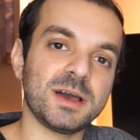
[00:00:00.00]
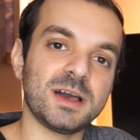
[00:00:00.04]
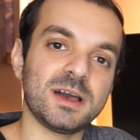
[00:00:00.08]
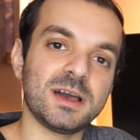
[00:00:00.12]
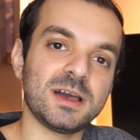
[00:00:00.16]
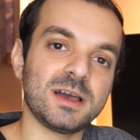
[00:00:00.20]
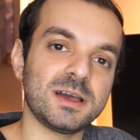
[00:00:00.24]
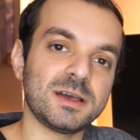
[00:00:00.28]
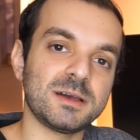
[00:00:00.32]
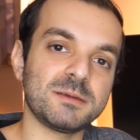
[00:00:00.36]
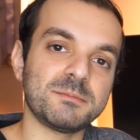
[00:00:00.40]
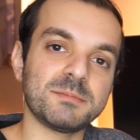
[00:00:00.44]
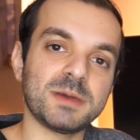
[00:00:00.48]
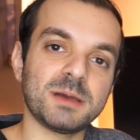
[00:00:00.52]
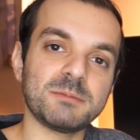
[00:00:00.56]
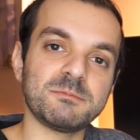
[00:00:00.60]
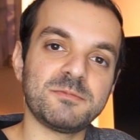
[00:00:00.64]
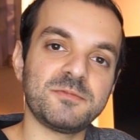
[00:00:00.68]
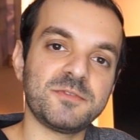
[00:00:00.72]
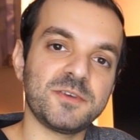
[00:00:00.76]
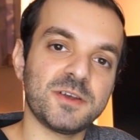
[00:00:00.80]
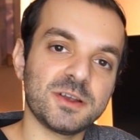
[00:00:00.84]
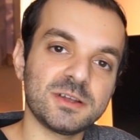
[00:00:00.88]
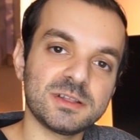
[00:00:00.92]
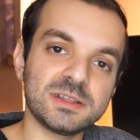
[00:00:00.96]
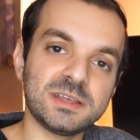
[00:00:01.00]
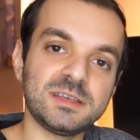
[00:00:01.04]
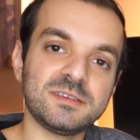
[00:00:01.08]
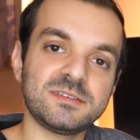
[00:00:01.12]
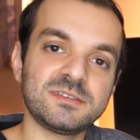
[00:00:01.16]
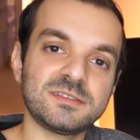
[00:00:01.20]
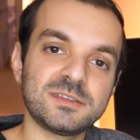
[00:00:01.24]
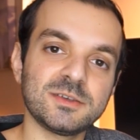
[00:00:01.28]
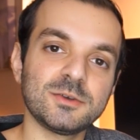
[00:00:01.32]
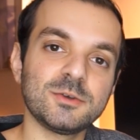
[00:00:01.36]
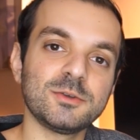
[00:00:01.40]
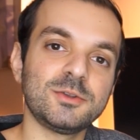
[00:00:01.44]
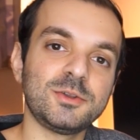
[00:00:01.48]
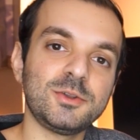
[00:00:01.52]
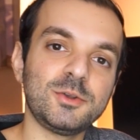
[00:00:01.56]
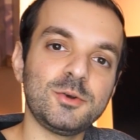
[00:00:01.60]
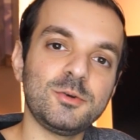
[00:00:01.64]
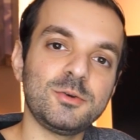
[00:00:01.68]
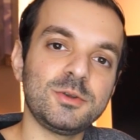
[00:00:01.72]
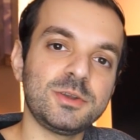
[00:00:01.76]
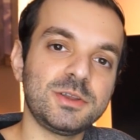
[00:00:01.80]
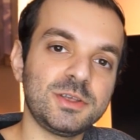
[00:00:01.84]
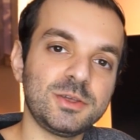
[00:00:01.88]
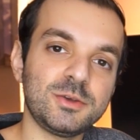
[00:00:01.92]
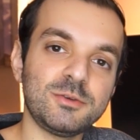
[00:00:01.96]
I'm fairly still
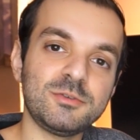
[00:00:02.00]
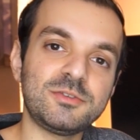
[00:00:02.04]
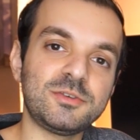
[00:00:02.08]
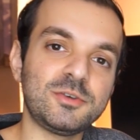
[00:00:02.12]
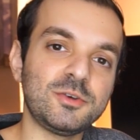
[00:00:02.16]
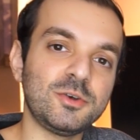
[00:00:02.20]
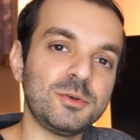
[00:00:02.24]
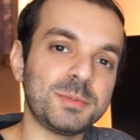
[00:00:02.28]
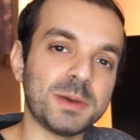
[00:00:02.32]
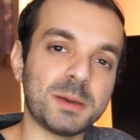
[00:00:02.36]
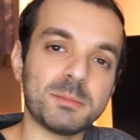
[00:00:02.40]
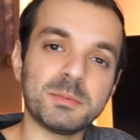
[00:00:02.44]
new to YouTube.